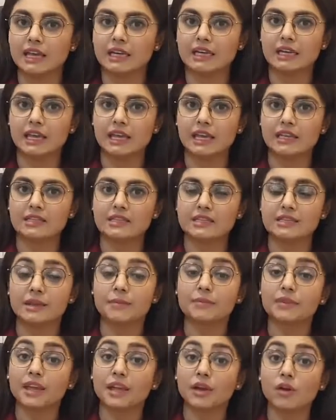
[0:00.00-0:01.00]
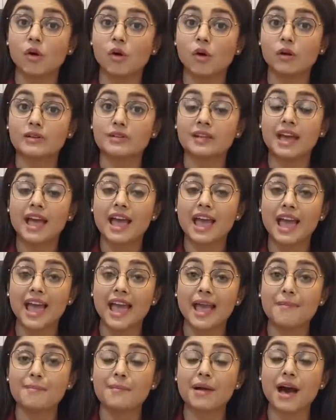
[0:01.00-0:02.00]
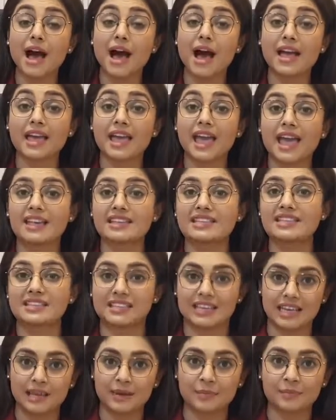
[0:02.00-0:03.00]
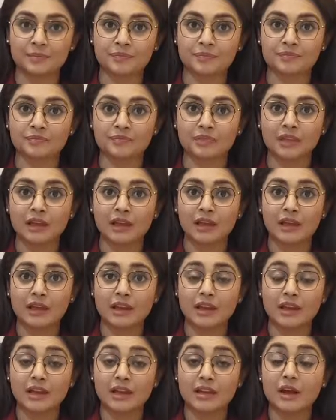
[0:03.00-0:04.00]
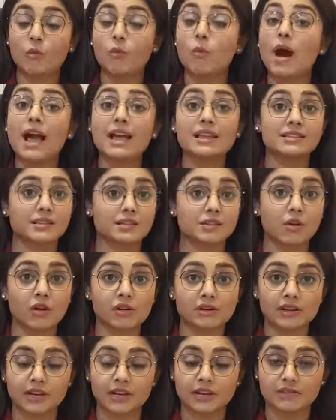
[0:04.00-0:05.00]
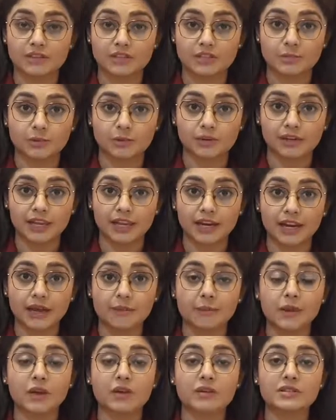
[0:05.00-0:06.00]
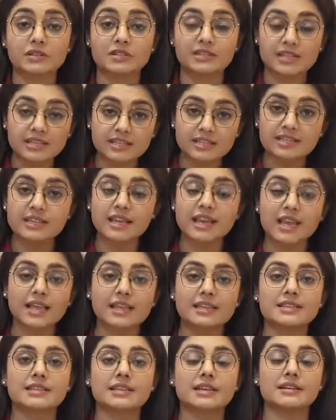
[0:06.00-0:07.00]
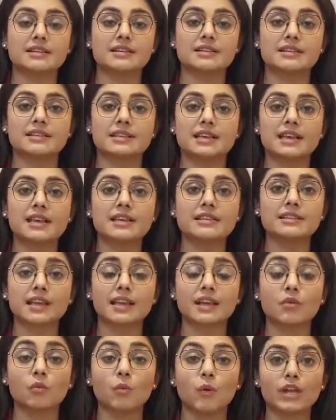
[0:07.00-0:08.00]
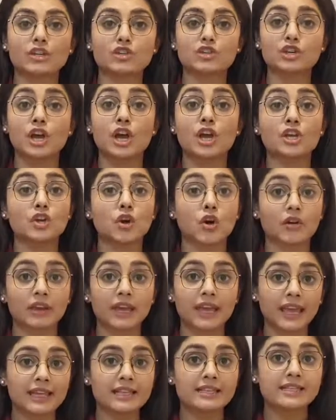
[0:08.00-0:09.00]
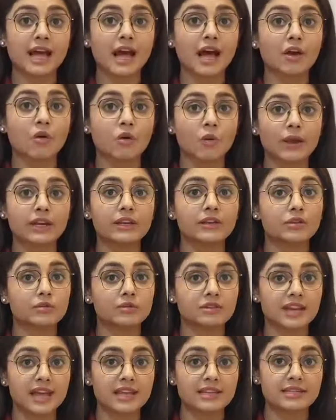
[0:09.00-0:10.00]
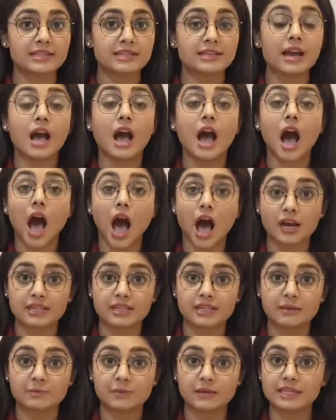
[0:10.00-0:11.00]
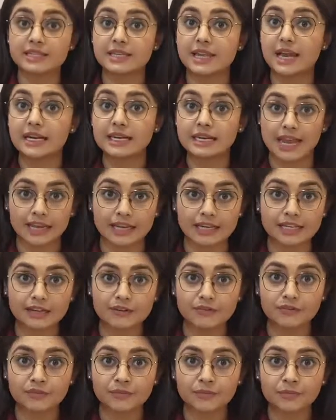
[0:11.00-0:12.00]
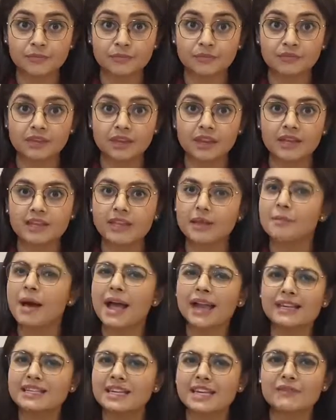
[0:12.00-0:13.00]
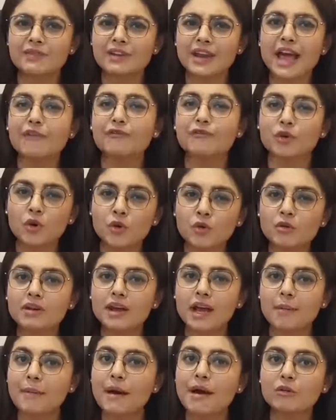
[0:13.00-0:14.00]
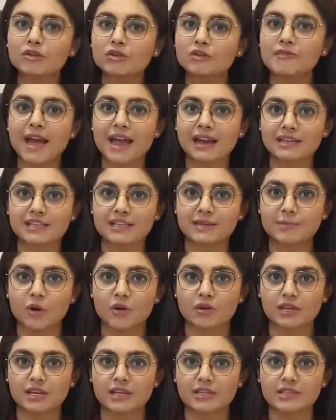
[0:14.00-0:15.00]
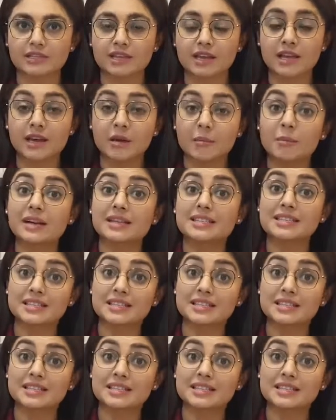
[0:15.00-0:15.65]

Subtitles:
in kids, something called MISC. Now, why is it called an invisible killer? Because this is a disease in which your kids are going to test RT-PCR negative. They might even have good amount of antibodies, but